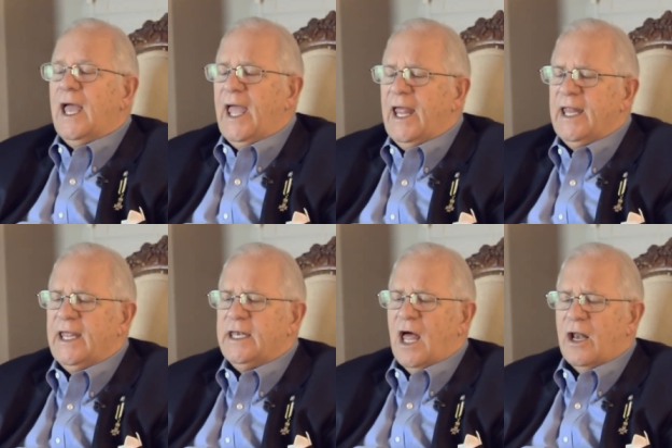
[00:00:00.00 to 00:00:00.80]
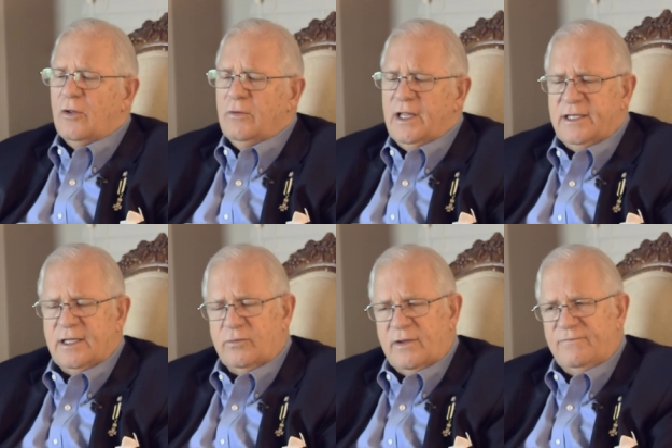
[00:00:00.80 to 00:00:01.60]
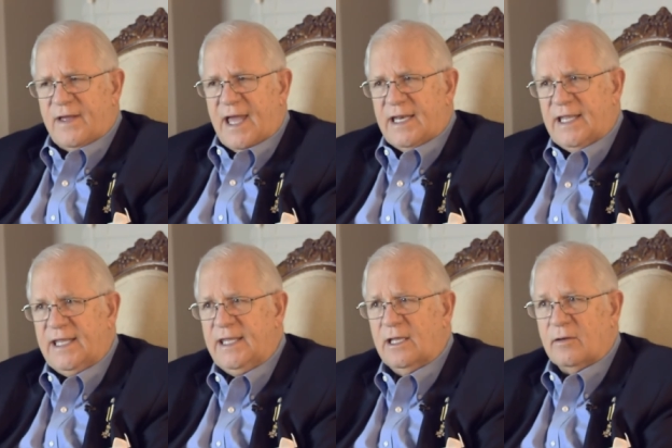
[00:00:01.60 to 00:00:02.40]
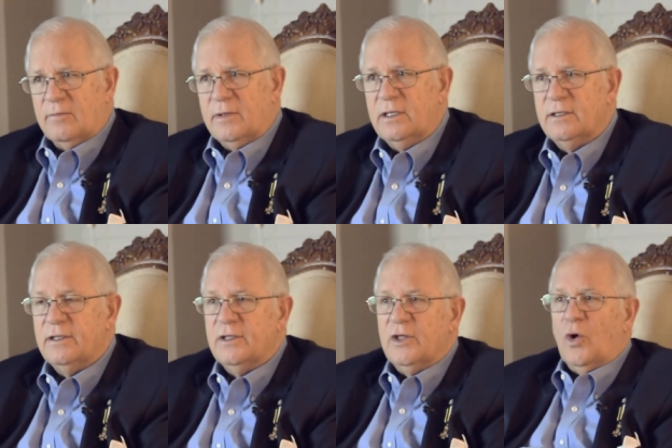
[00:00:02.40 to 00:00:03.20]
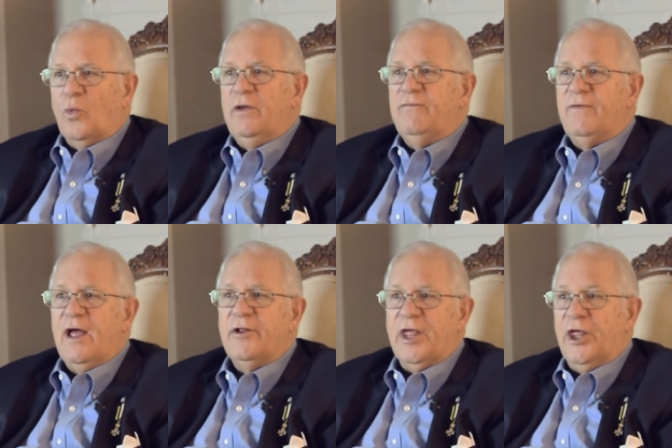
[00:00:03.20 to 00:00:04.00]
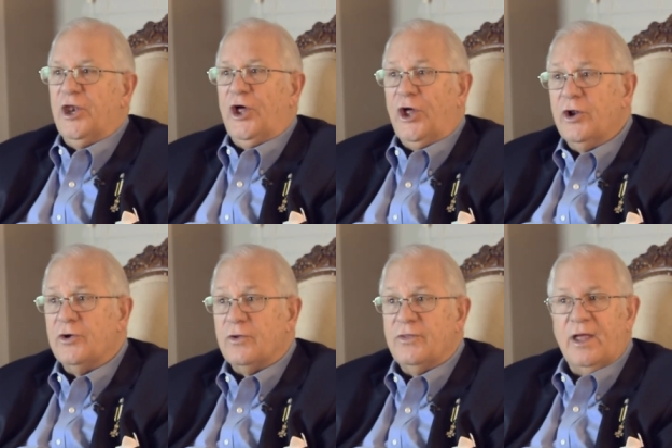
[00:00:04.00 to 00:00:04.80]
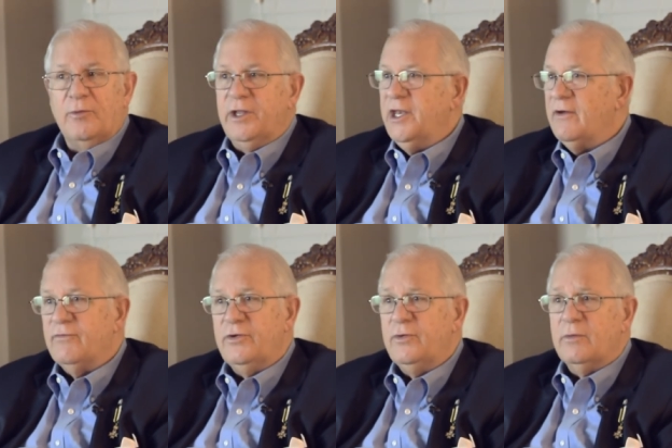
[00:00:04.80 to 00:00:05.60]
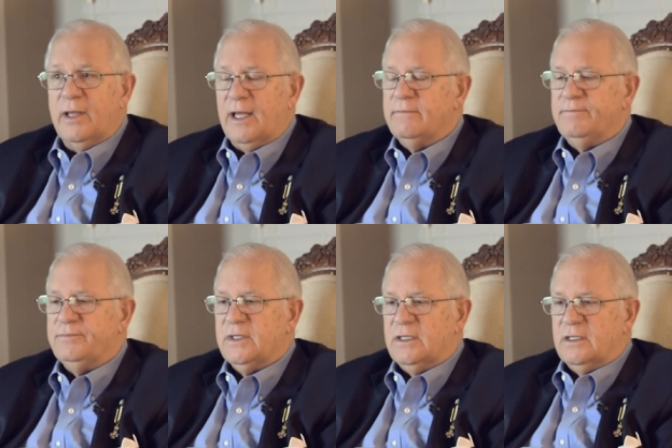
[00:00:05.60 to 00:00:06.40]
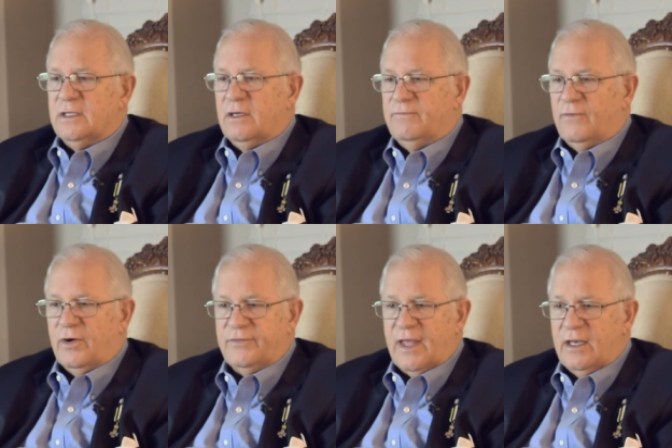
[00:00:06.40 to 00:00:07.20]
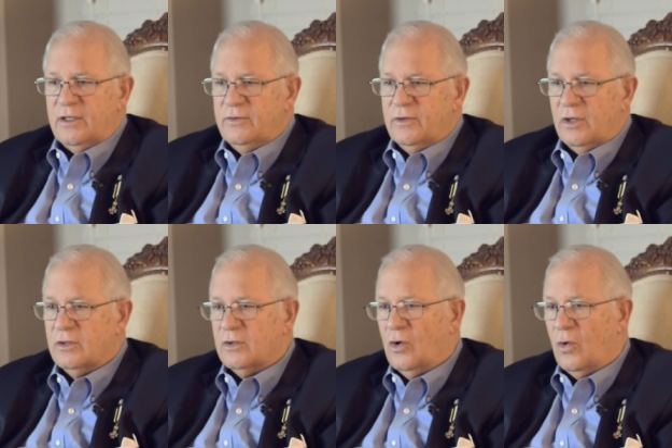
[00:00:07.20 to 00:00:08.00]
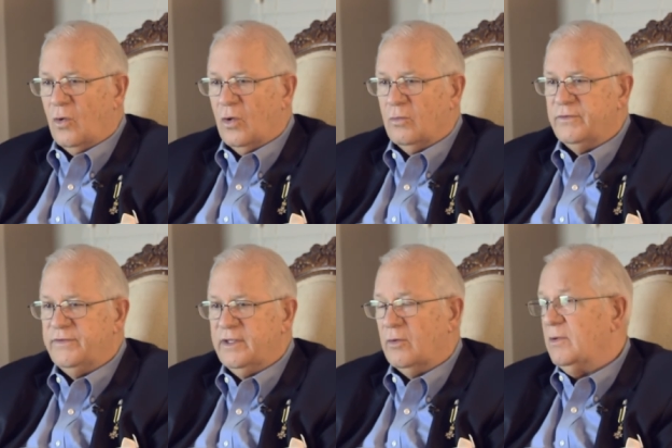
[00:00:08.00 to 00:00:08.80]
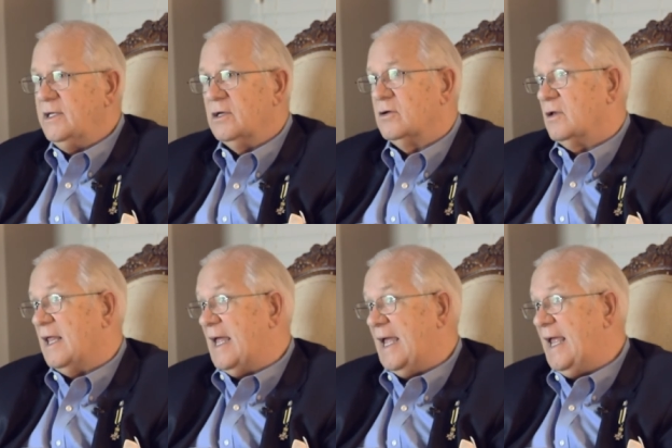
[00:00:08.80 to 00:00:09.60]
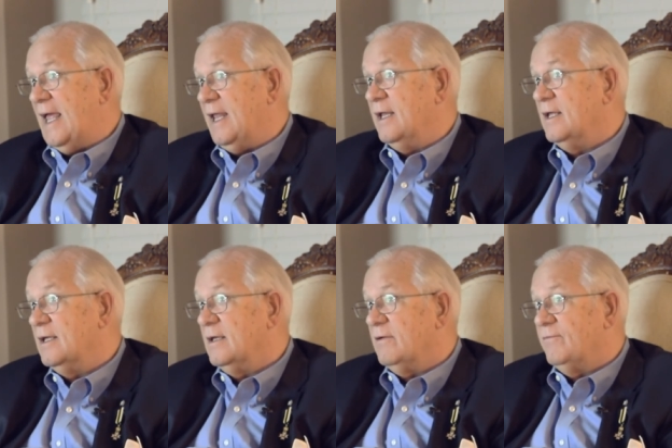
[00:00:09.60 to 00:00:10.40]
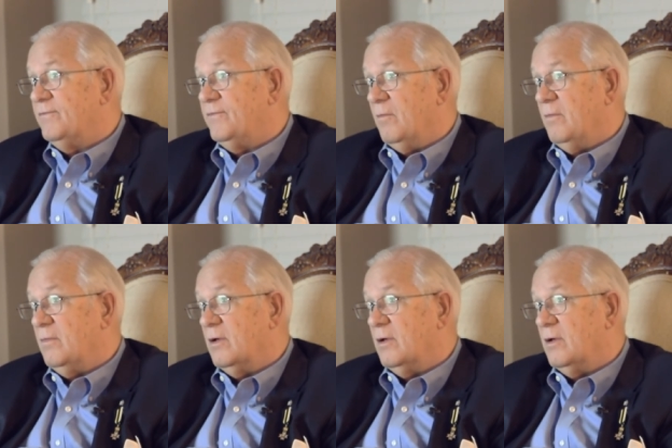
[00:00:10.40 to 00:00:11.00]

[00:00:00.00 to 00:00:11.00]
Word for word: And not only did we find him, we found an uncle that we never knew about. As far as I knew, Uncle Cole was the only uncle I had from